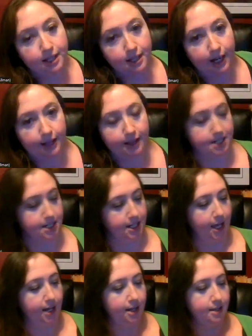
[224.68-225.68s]
thing that I like to
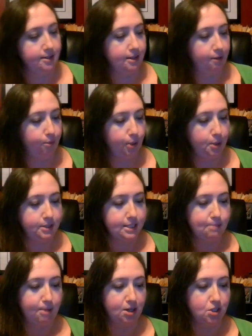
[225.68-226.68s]
get is a really
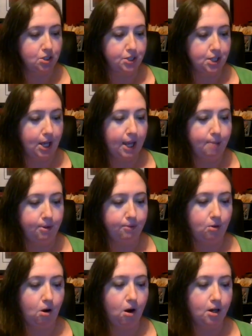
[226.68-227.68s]
special type of
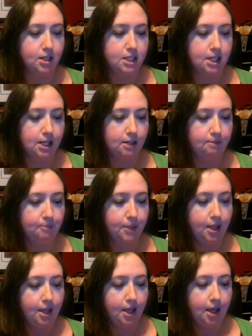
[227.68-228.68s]
carnitine.
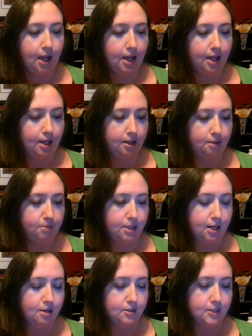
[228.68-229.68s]

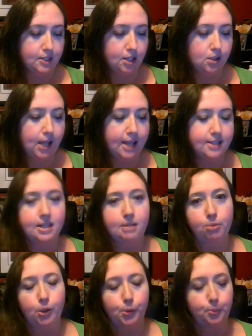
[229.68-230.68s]
There's the
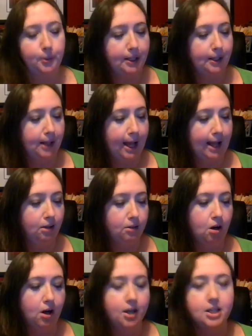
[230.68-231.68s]
glycine propionyl
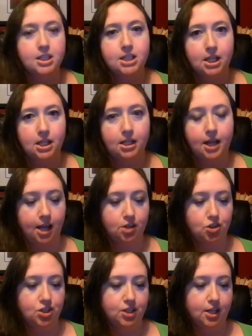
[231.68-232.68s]
L-carnitine,
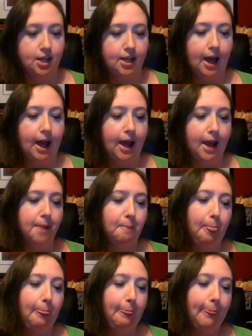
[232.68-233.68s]
HCI.